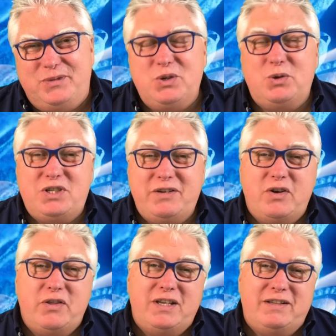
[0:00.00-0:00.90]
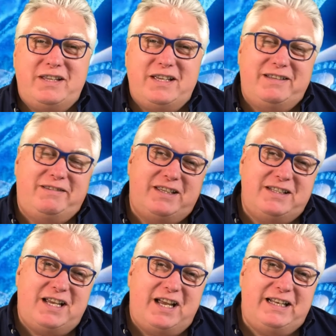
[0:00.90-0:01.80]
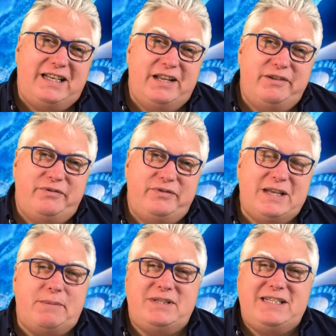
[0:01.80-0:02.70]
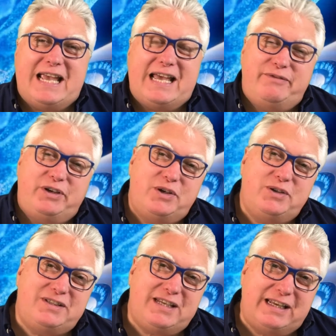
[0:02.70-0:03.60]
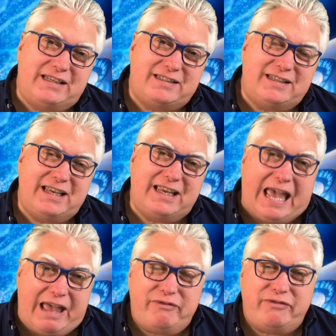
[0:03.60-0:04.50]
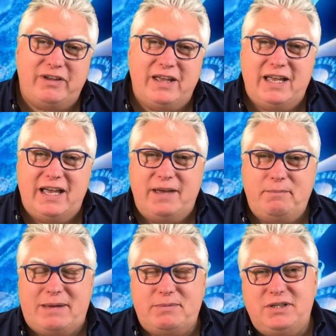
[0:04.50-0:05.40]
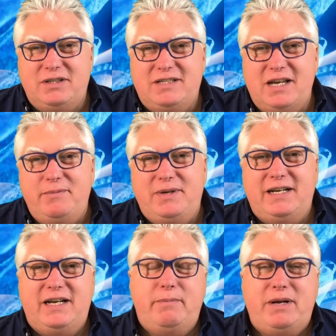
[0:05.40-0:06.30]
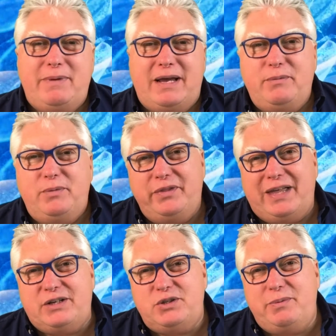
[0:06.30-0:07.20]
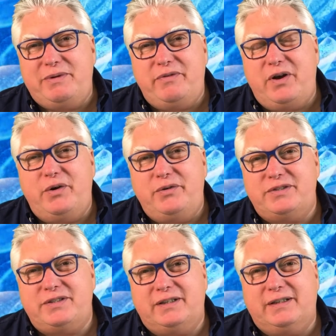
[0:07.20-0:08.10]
George, you've got the title of Deputy Head of Acoustics at Kef. Perhaps you can tell me a little bit about what that job involves.